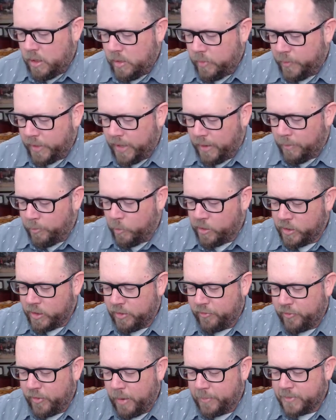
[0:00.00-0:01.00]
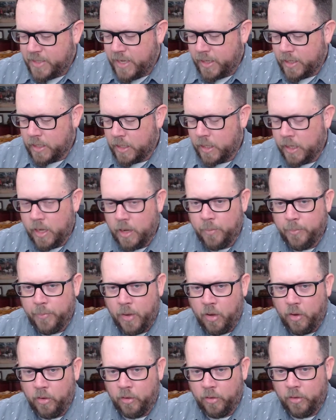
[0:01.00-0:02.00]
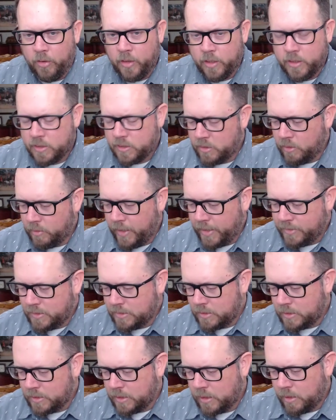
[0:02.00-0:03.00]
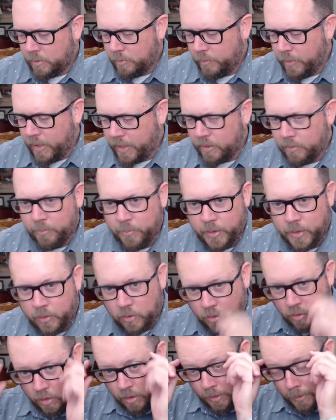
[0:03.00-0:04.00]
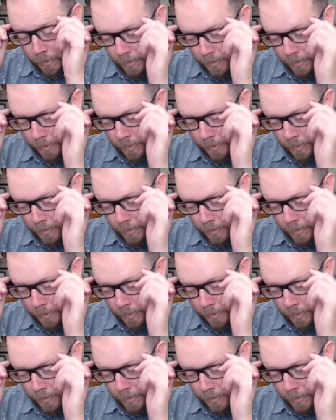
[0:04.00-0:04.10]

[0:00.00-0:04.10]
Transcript: but I'm wondering if I'm taking up all. So that's bottom middle.